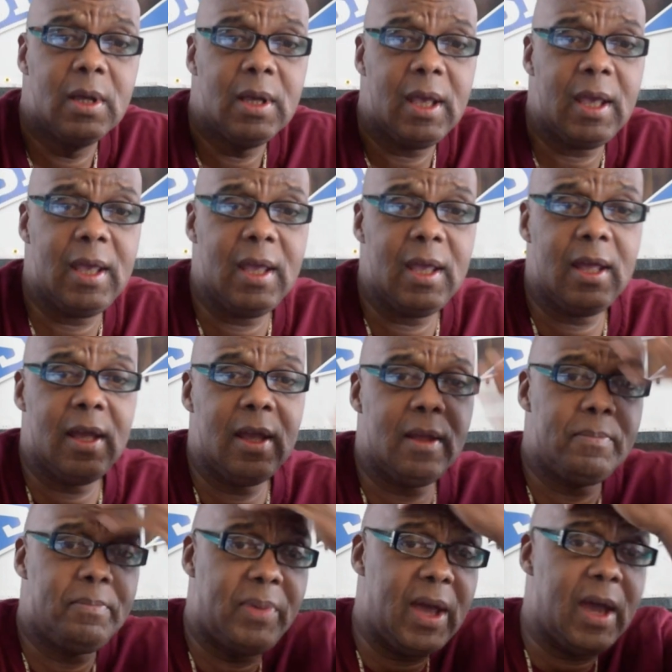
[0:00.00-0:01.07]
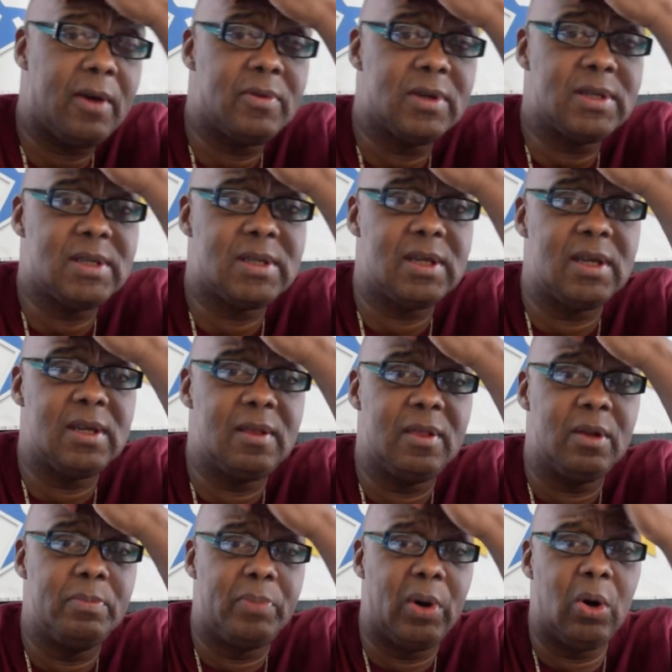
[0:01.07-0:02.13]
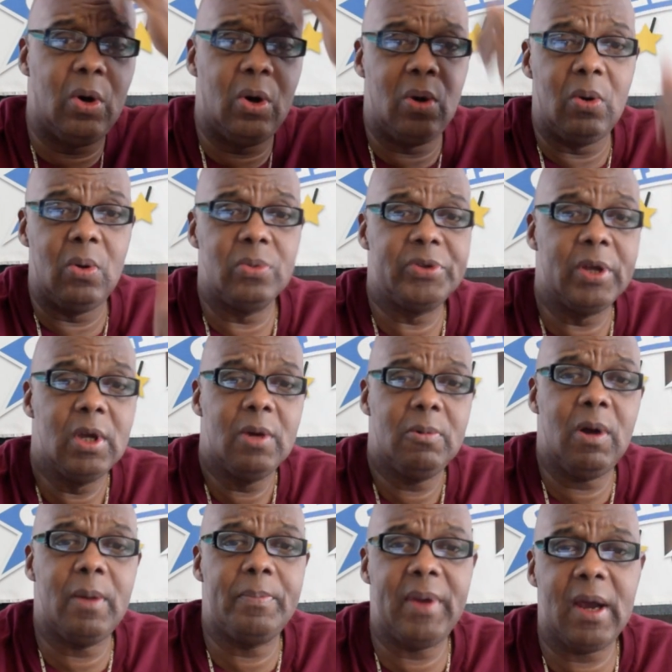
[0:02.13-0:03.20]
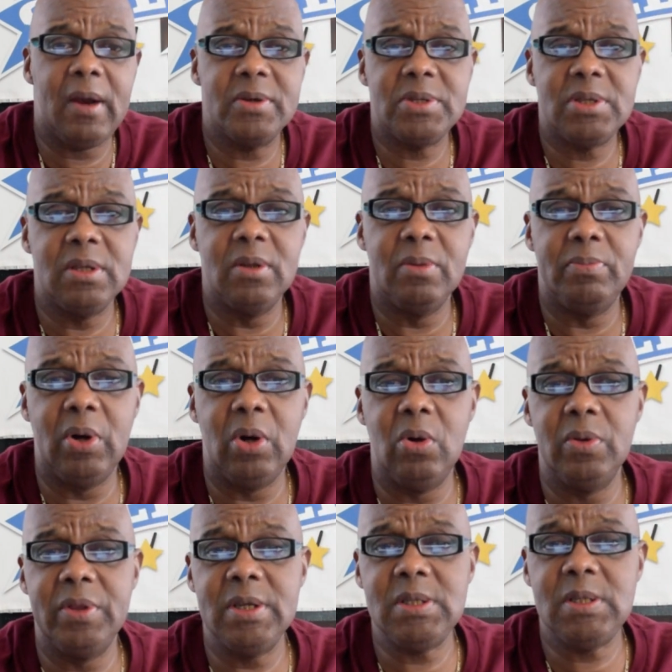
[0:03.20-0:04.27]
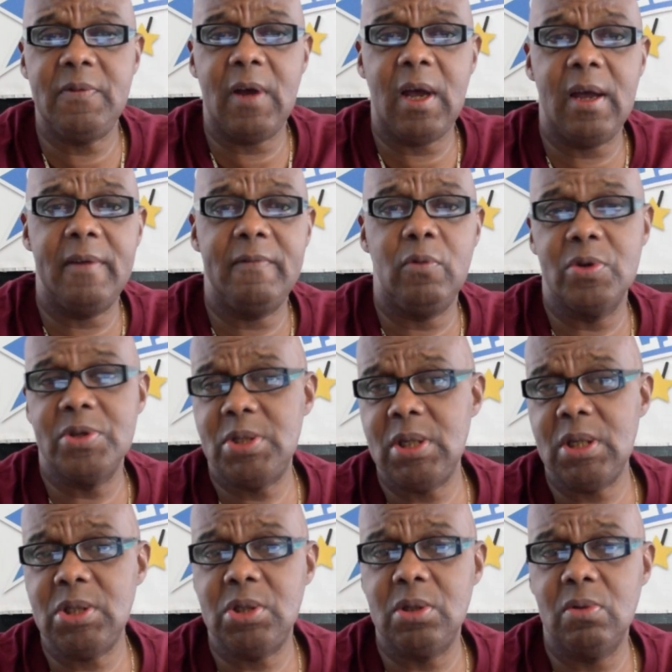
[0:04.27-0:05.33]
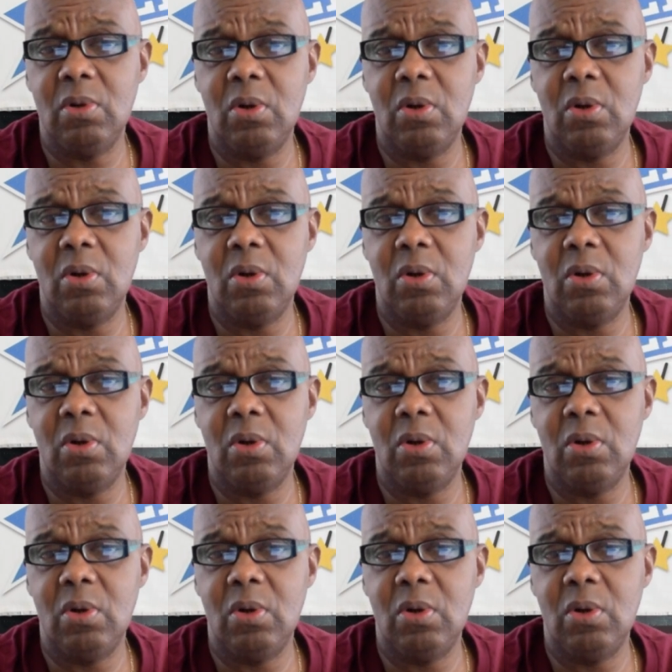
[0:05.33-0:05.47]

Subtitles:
And Barristan the Bull. Well, Barristan the Bull, this 5 or 6 year